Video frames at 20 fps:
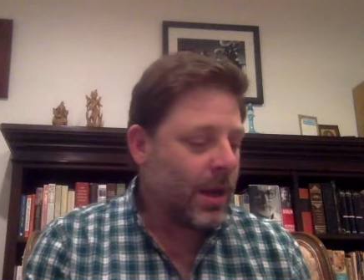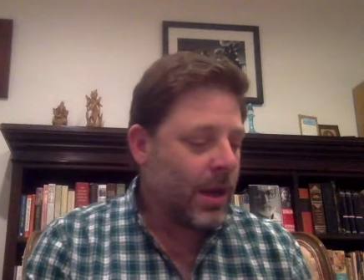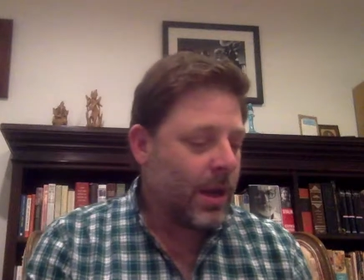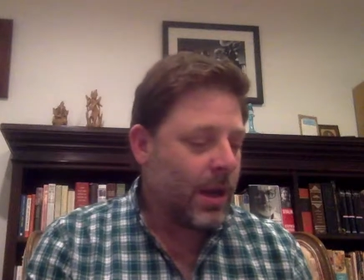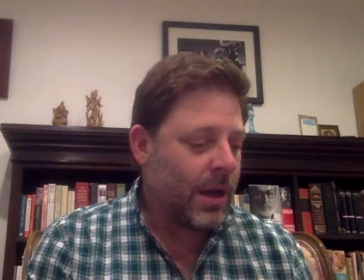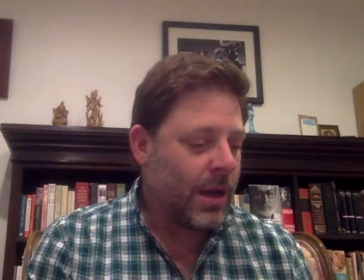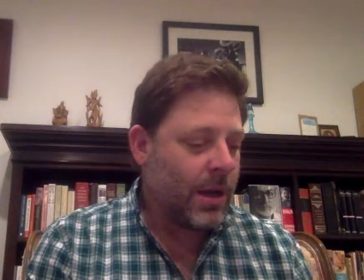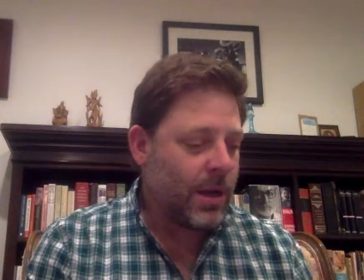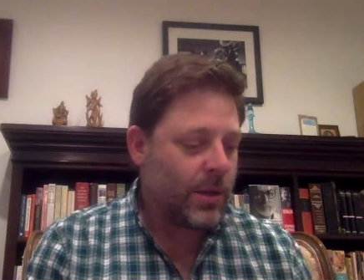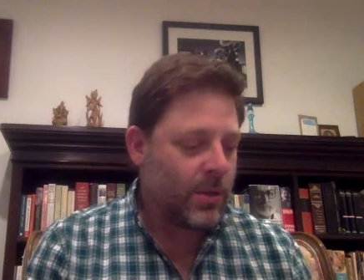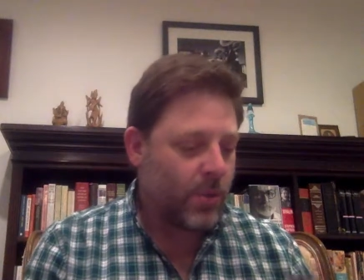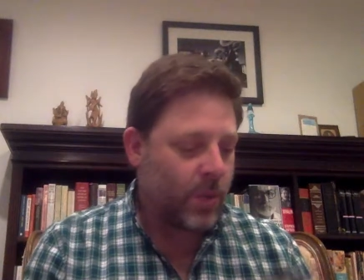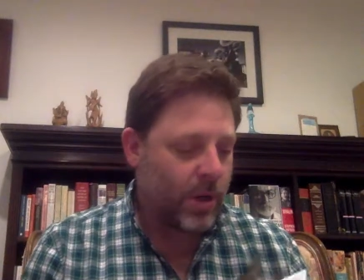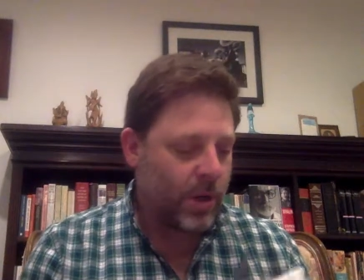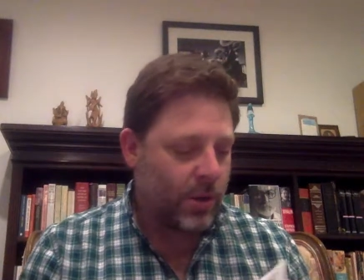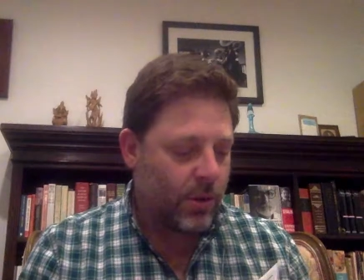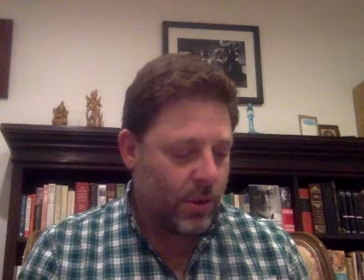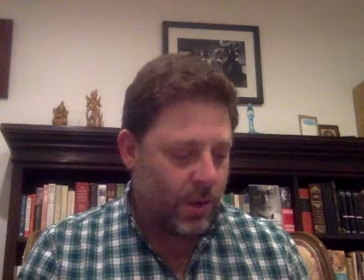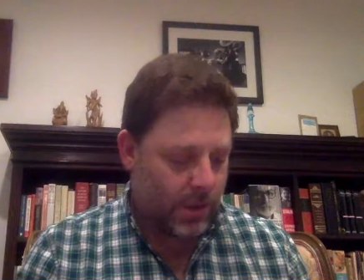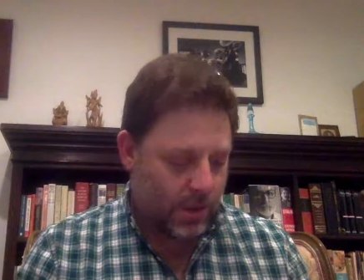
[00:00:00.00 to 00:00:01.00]
And
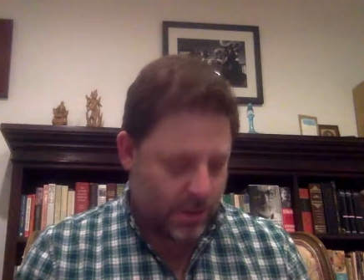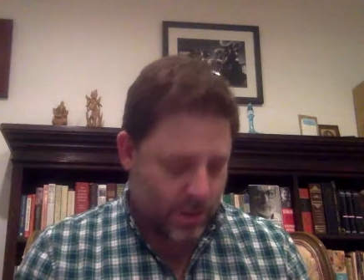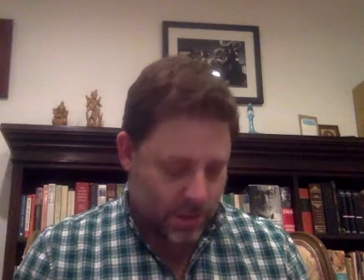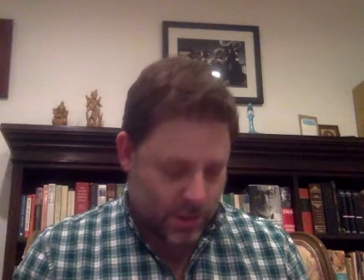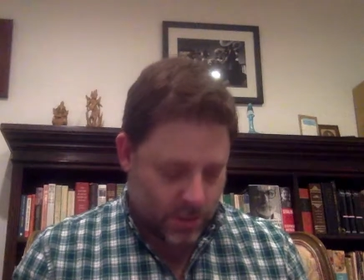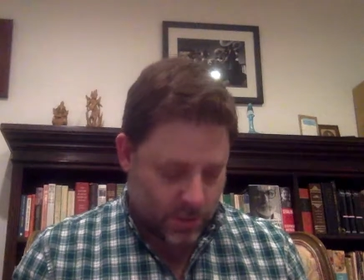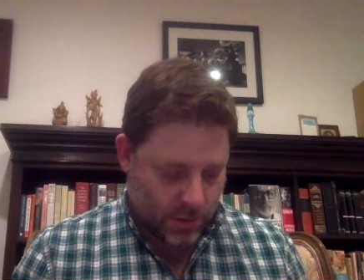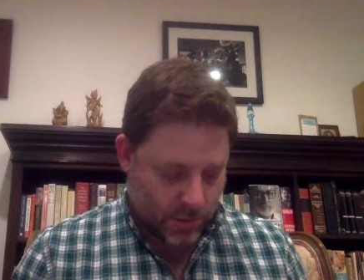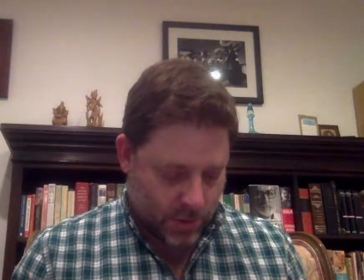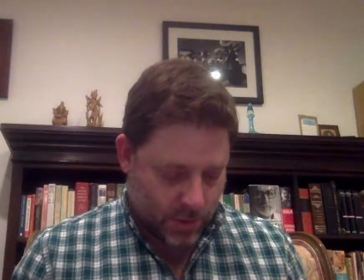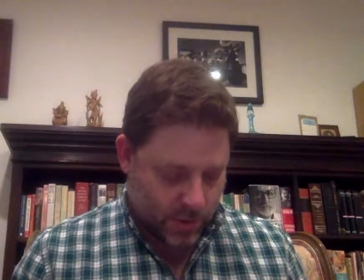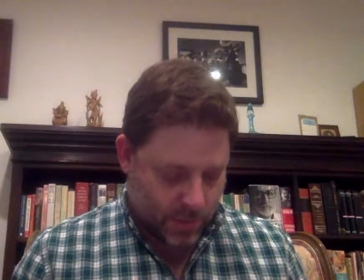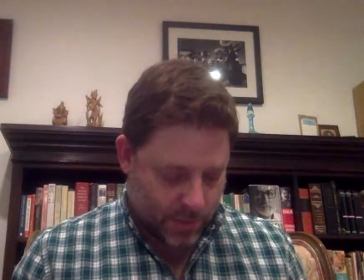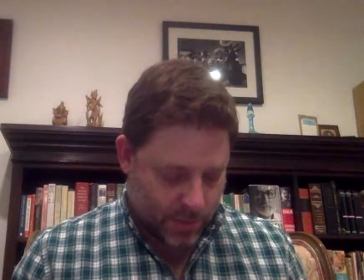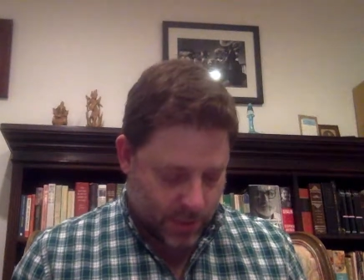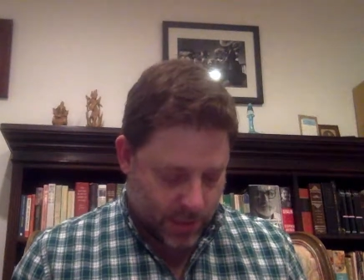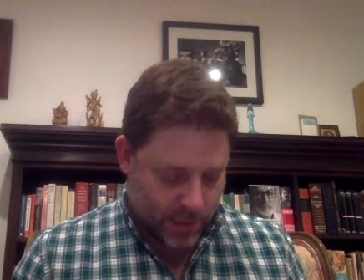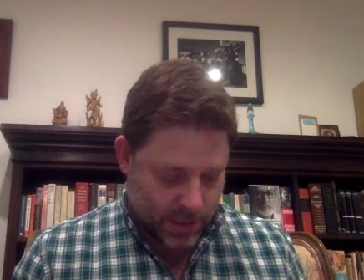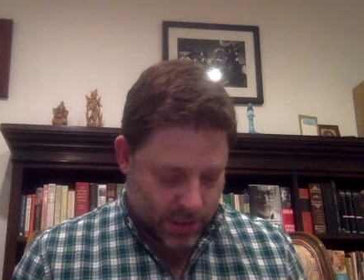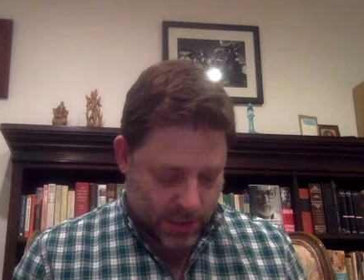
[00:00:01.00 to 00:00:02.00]
when you continue to
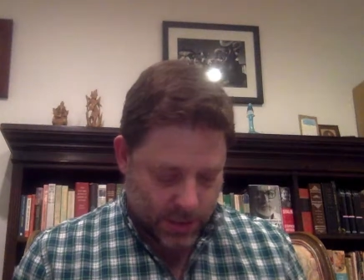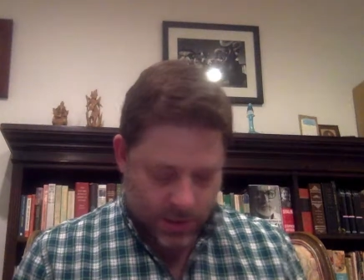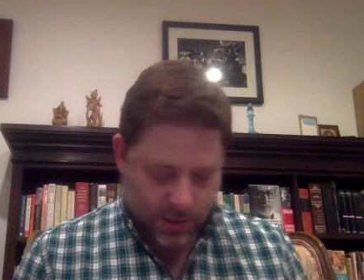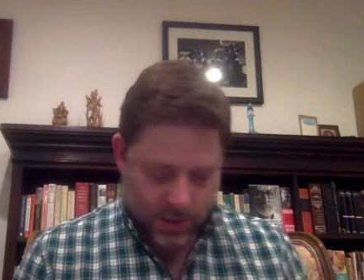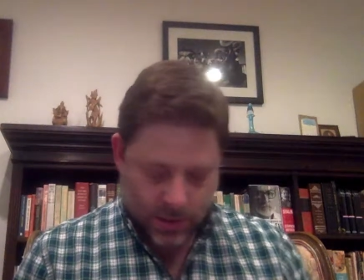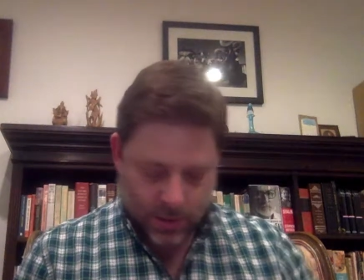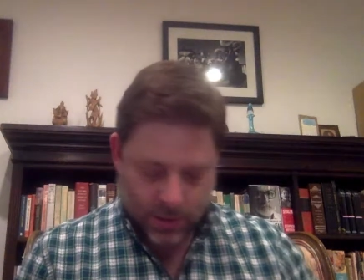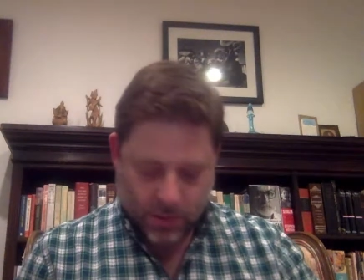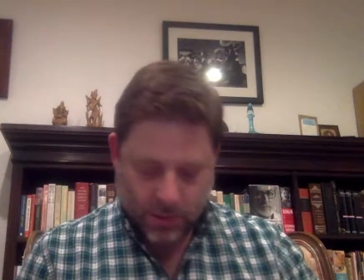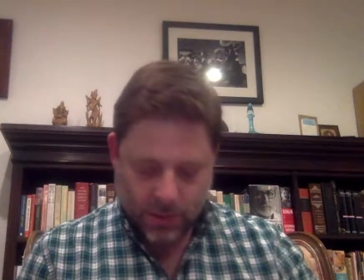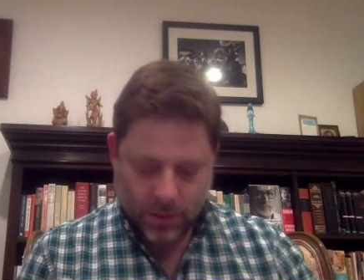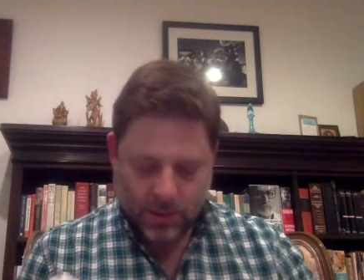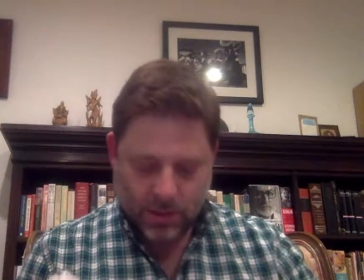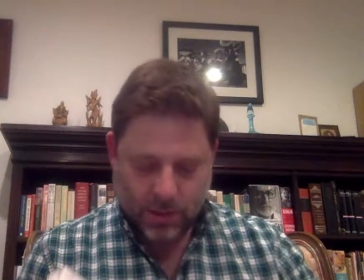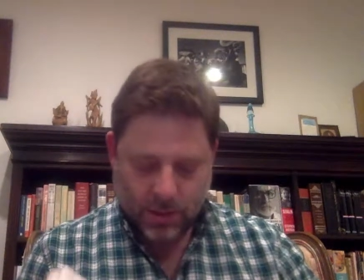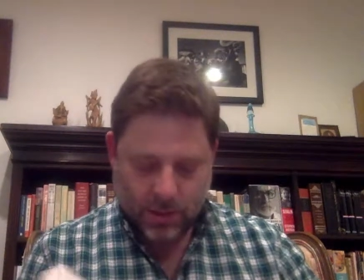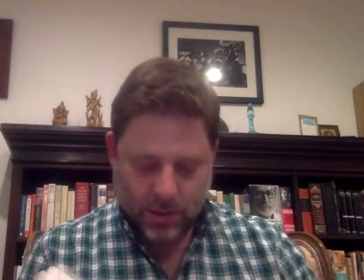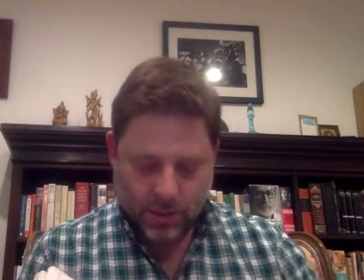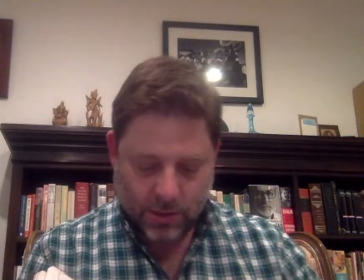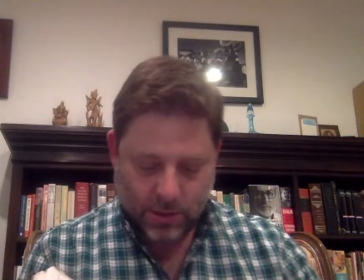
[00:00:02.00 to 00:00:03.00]
open it, you
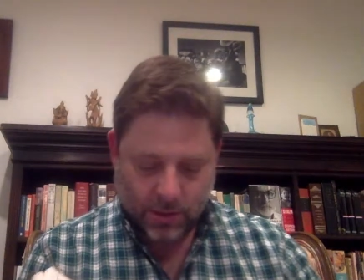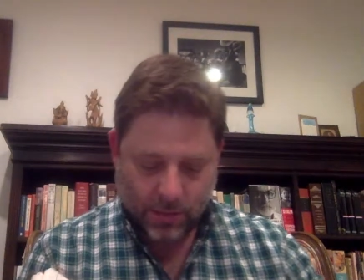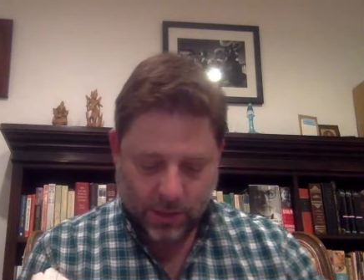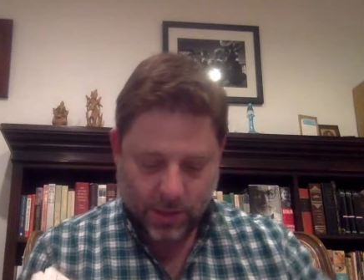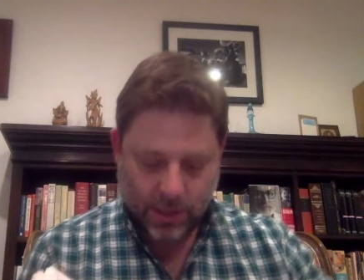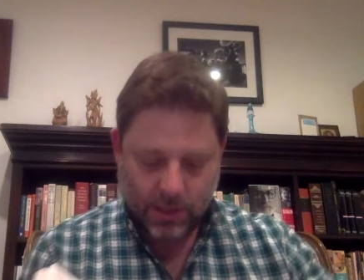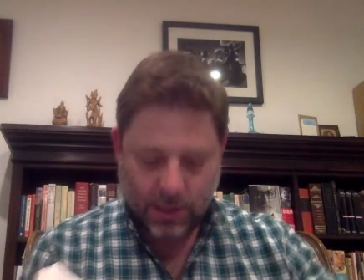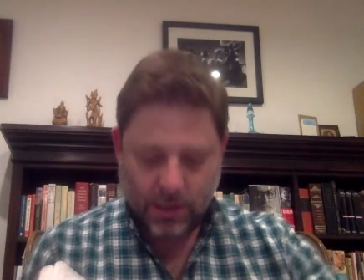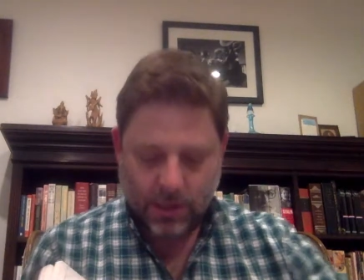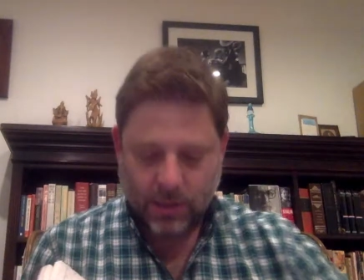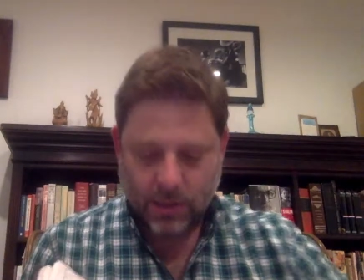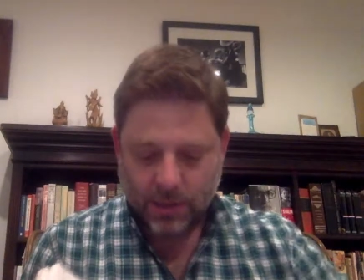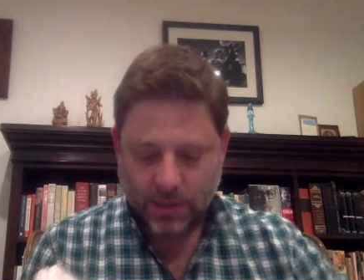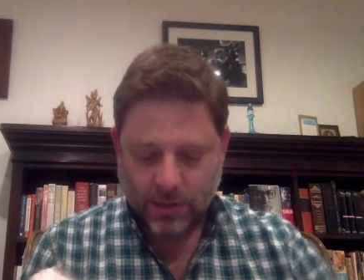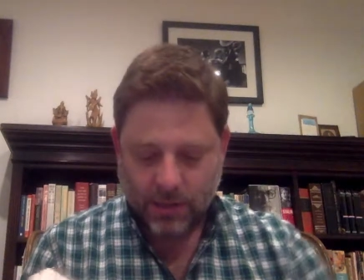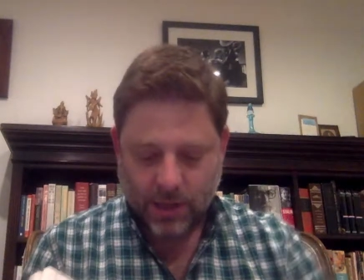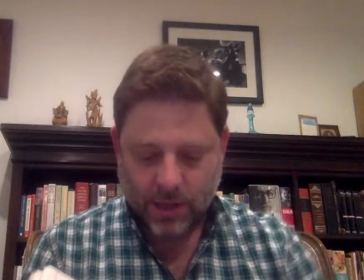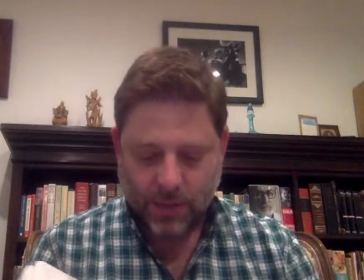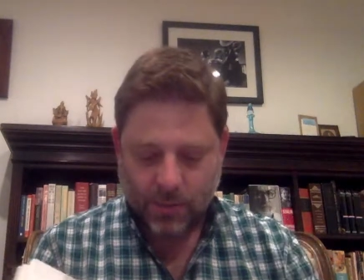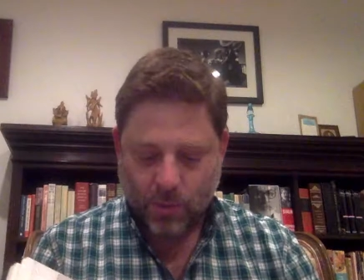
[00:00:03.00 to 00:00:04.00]
continue to read it in the
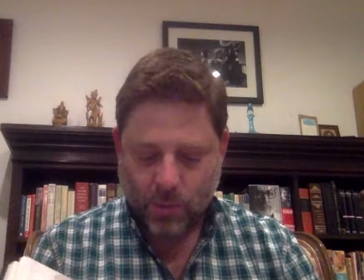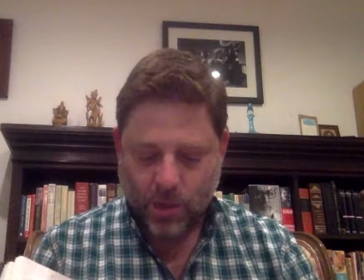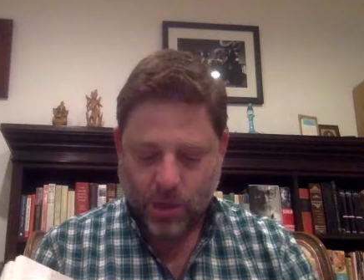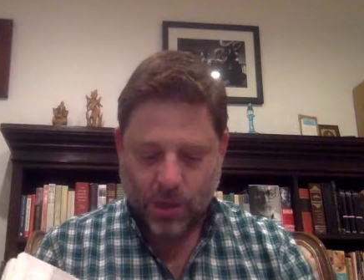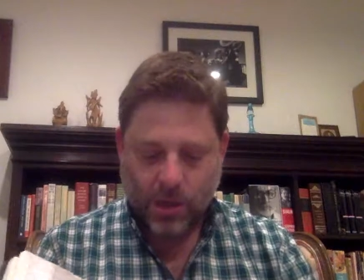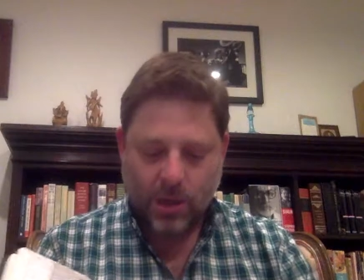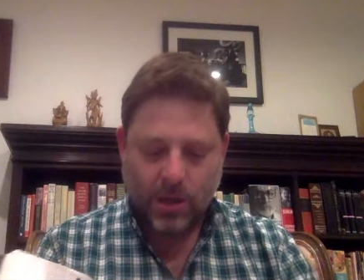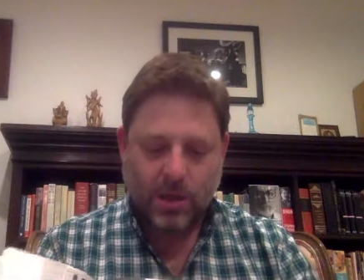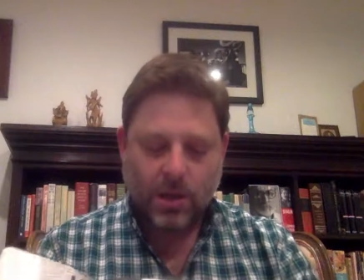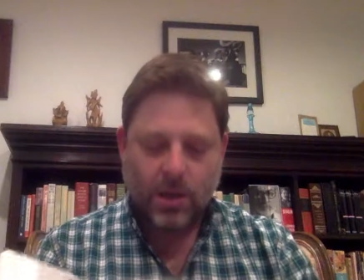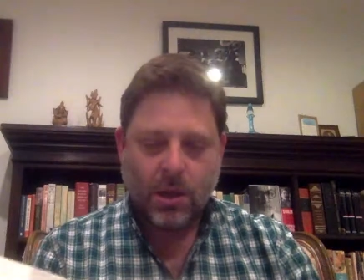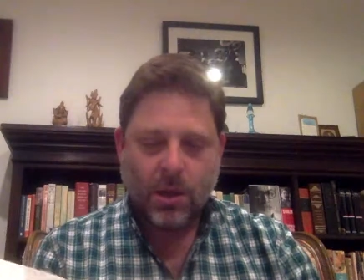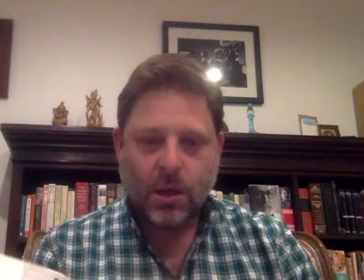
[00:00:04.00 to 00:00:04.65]
same way,